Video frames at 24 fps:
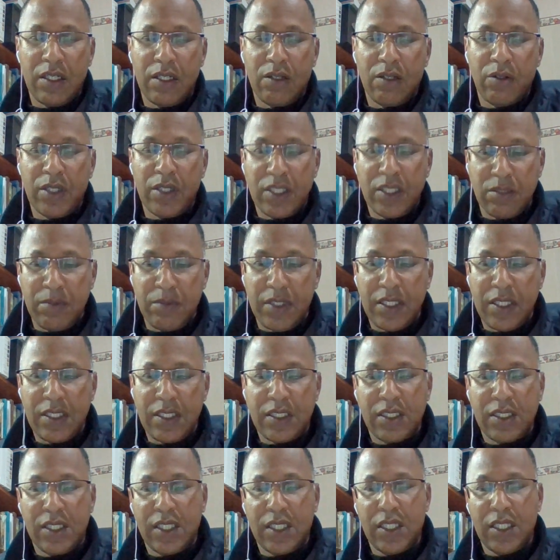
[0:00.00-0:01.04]
it means
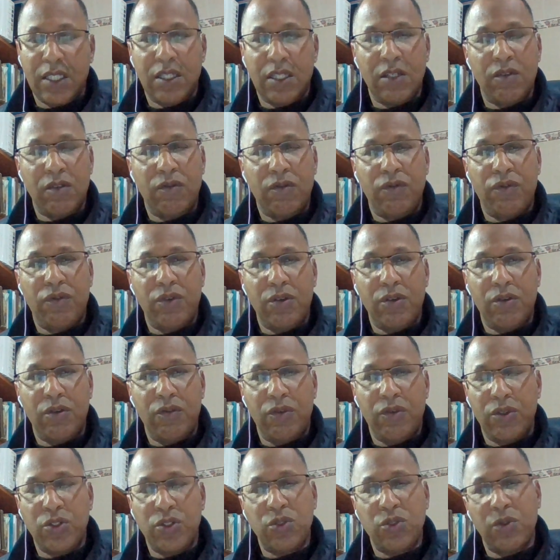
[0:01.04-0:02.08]
the
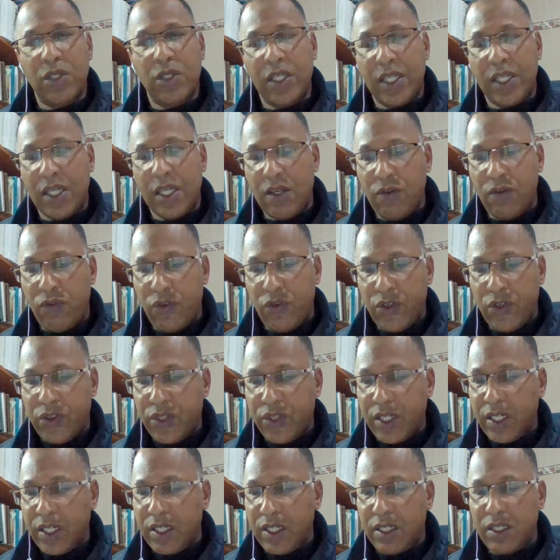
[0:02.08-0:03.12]
virtually
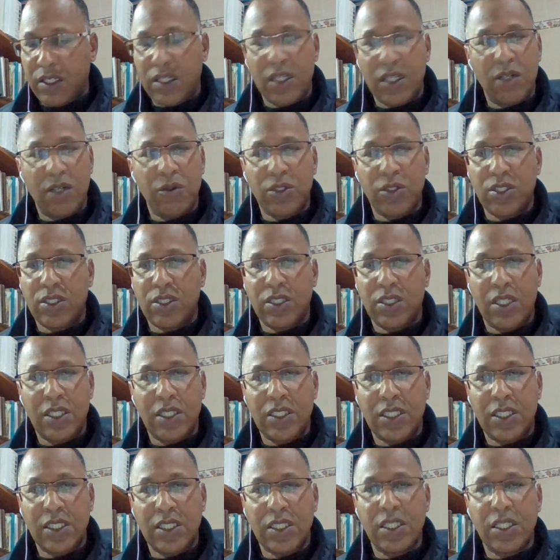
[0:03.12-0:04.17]
everything that
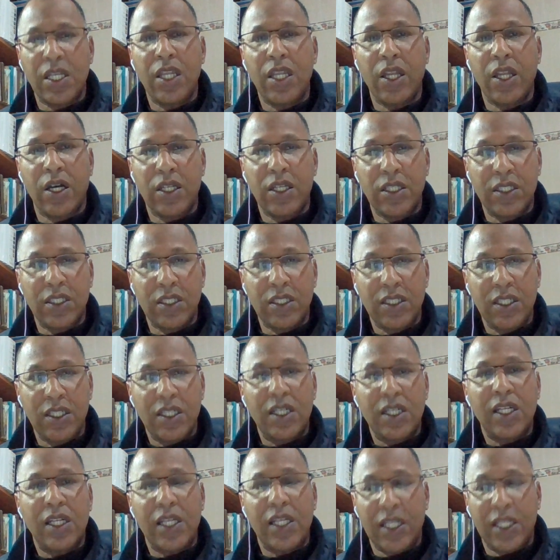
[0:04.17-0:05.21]
is
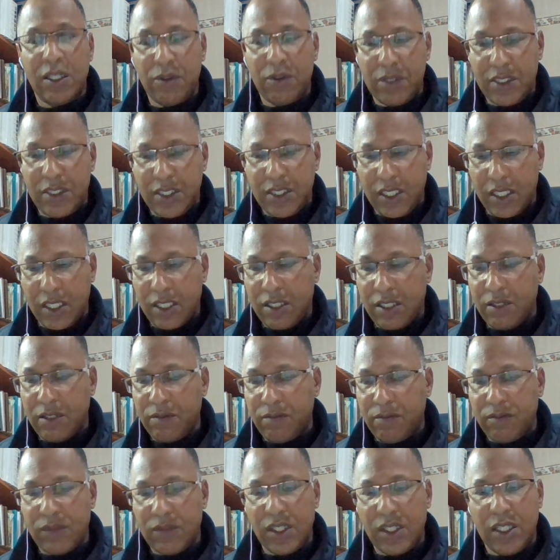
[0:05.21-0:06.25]
non-linguistic
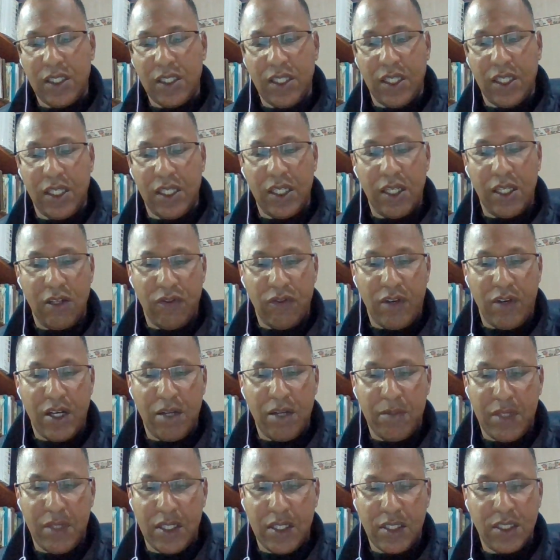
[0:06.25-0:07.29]
in the
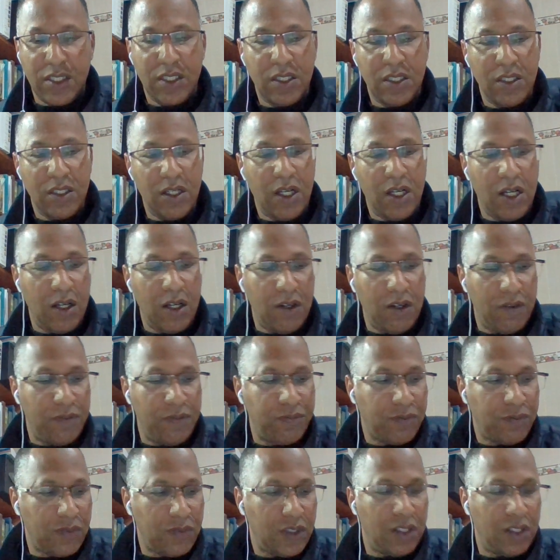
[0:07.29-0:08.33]
environment of
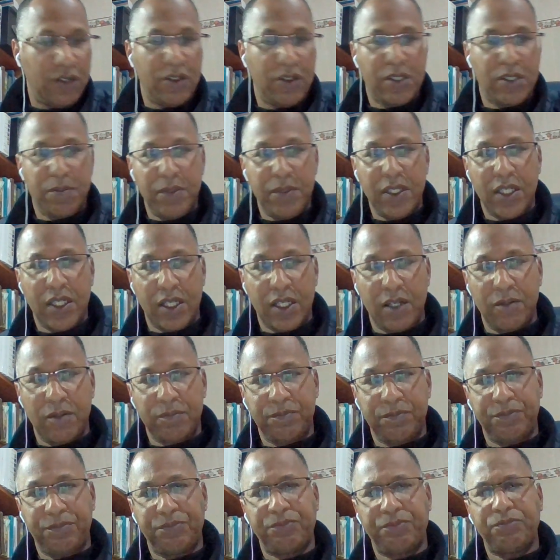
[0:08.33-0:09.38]
the speaker.
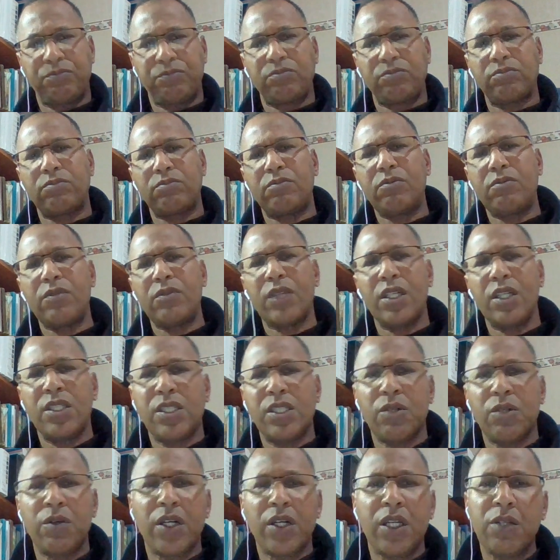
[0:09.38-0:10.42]

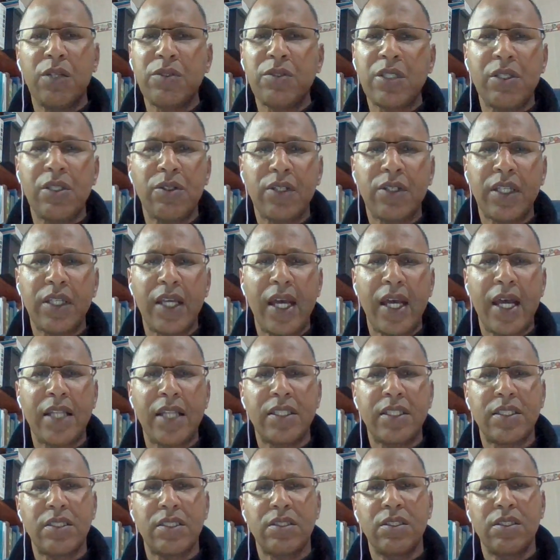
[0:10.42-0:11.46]
So a close look
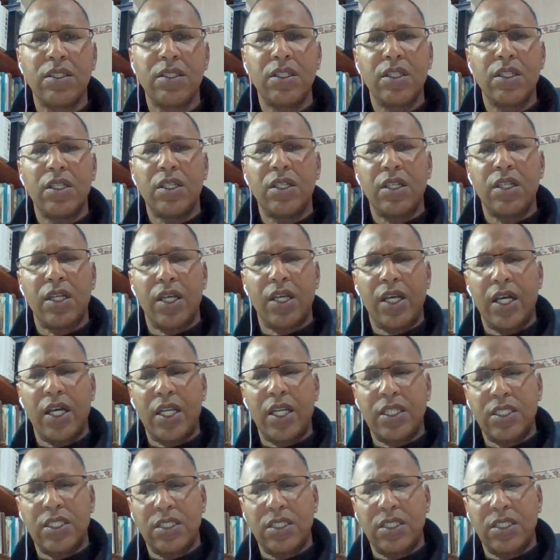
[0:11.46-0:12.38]
at I